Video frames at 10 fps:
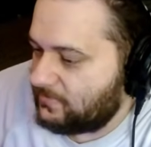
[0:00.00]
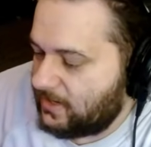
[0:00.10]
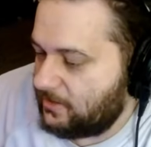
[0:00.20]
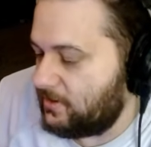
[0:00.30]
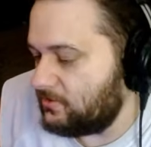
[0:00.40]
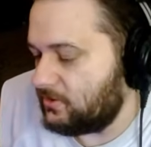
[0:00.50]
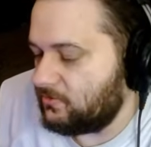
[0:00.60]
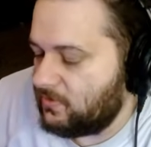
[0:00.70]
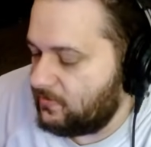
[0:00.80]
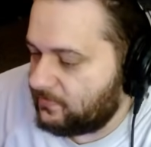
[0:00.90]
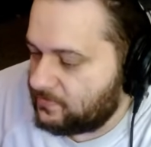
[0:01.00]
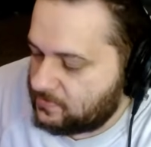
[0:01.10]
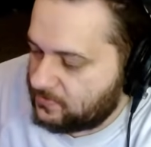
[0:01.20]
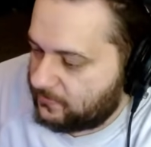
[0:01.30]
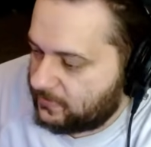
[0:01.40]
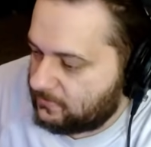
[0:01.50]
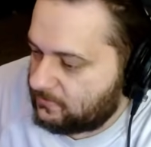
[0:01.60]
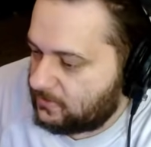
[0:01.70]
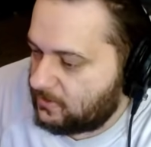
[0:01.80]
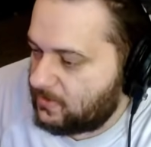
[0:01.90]
That was a quote from the movie.
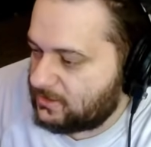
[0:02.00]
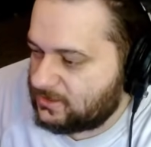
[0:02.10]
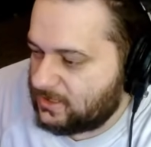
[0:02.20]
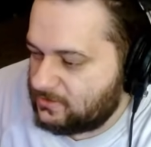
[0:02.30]
Go watch it.